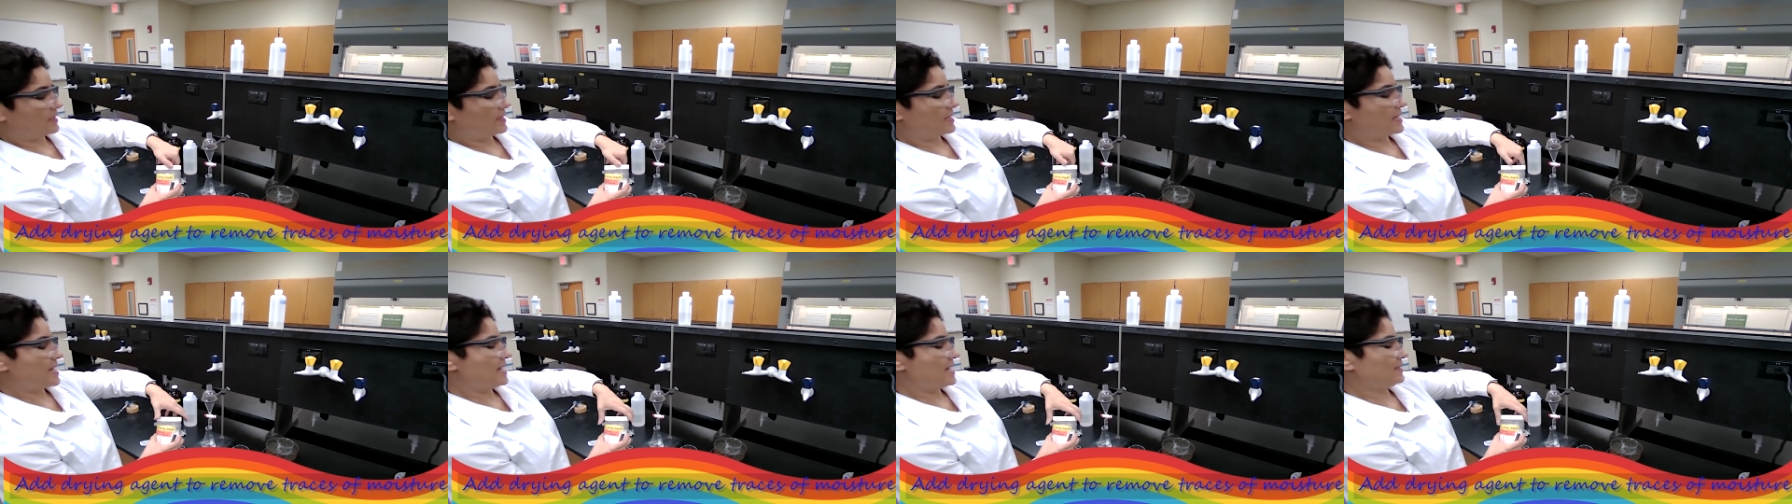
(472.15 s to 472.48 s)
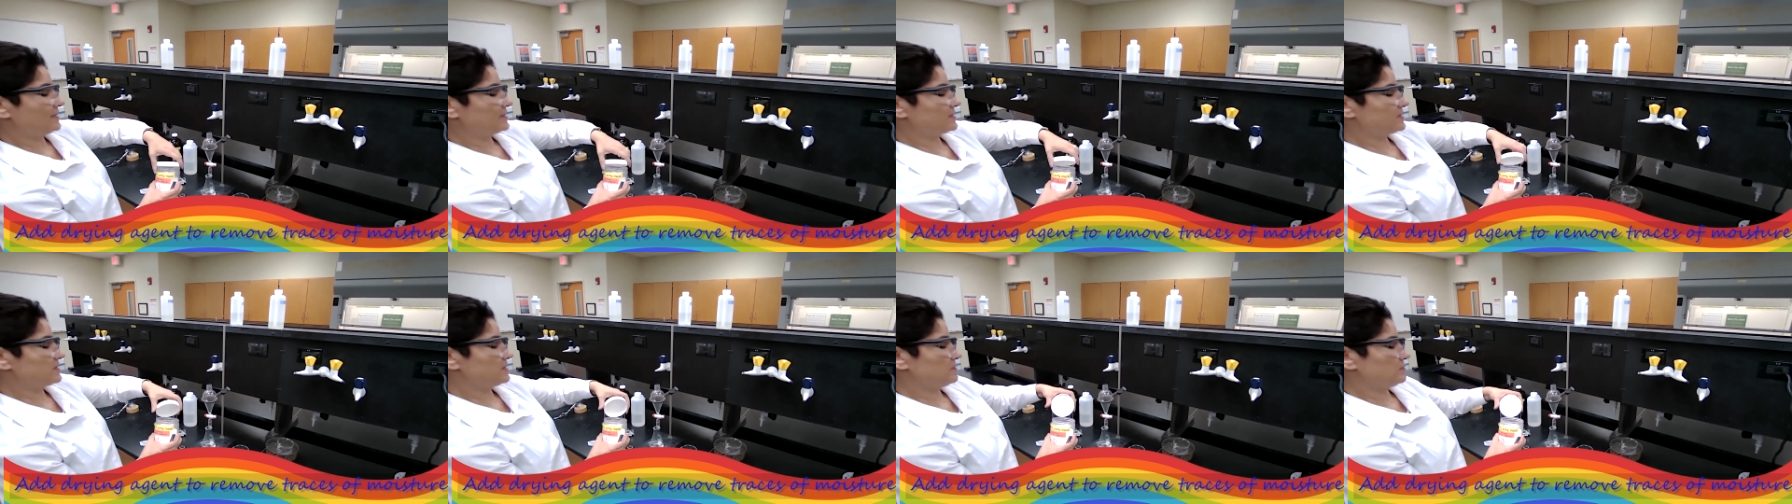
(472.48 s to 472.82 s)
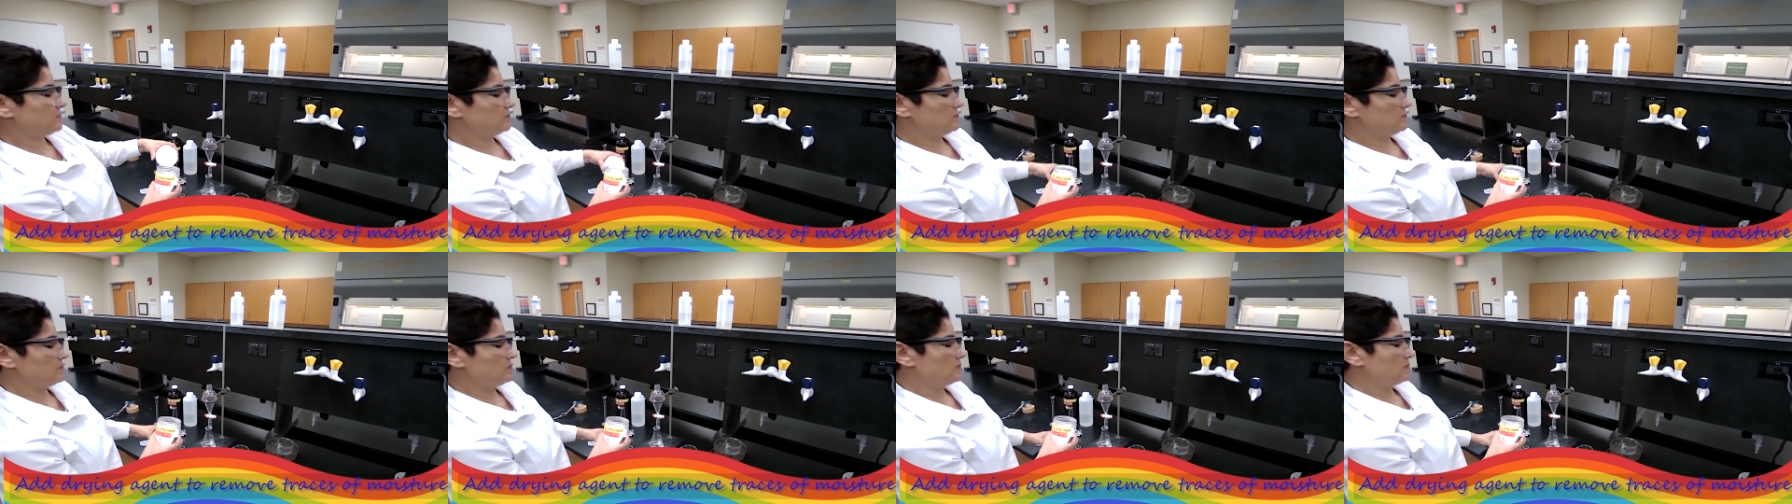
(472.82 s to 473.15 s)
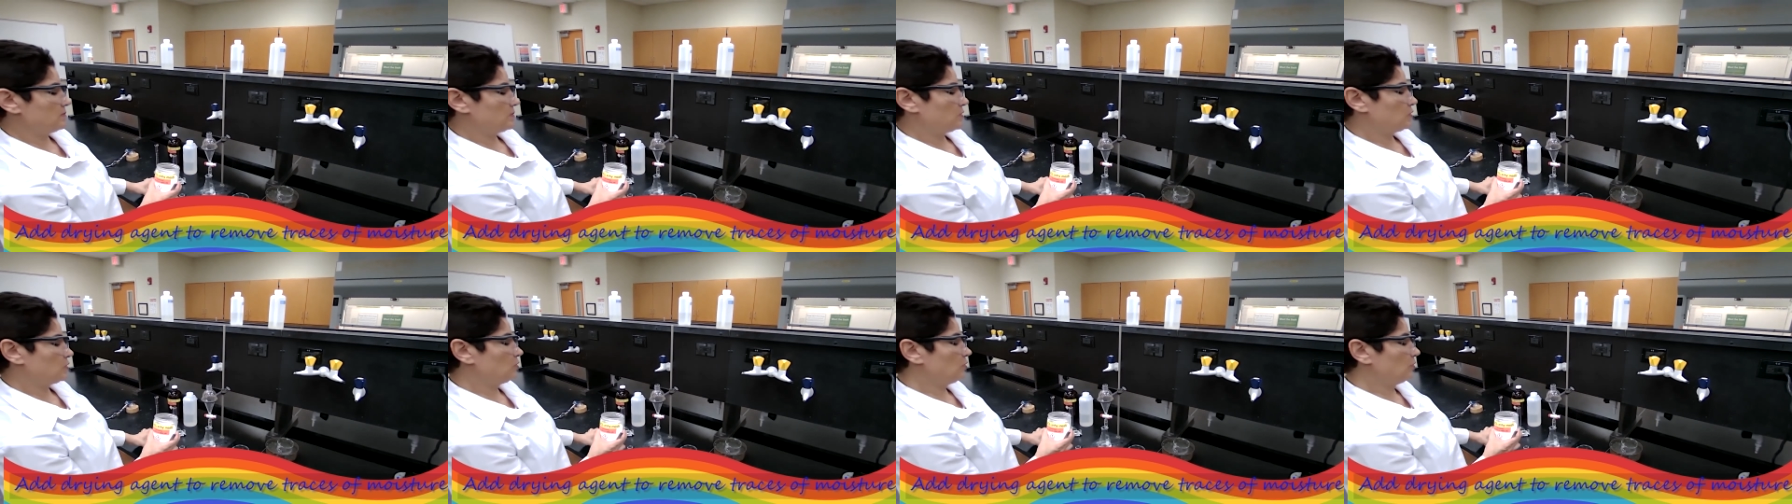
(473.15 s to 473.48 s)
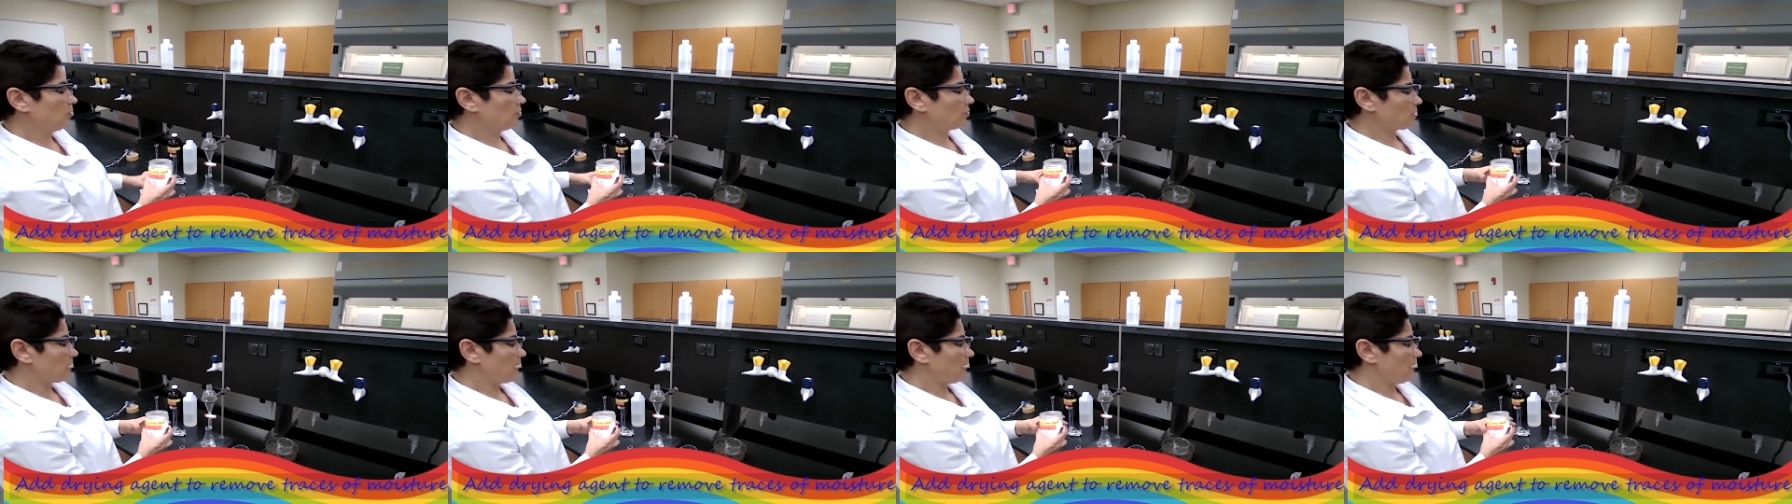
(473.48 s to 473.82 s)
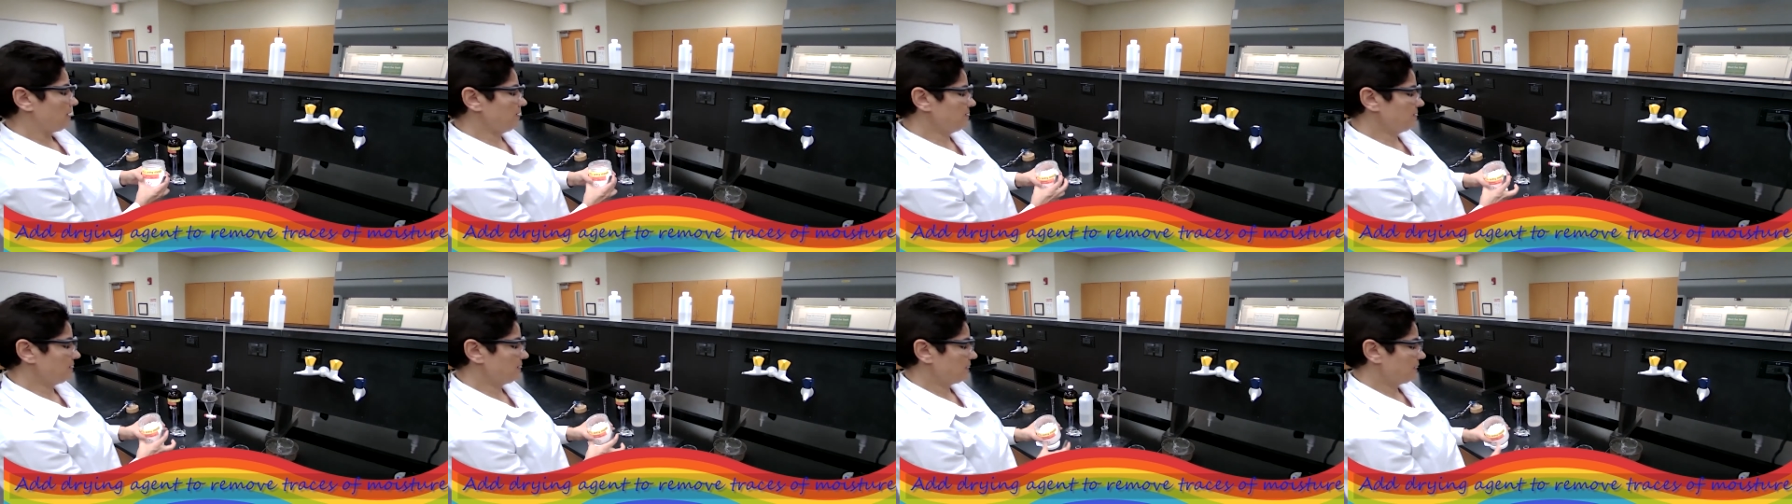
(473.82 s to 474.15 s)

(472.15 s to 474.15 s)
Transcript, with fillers: calcium chloride